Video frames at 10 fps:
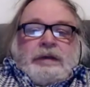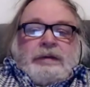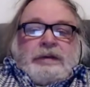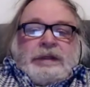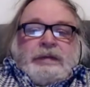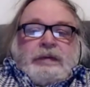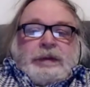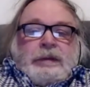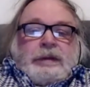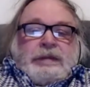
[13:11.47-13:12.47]
by the
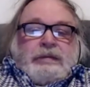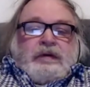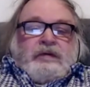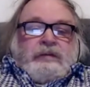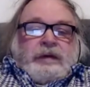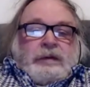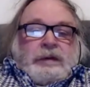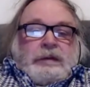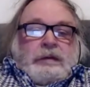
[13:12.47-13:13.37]
spiritualist movement.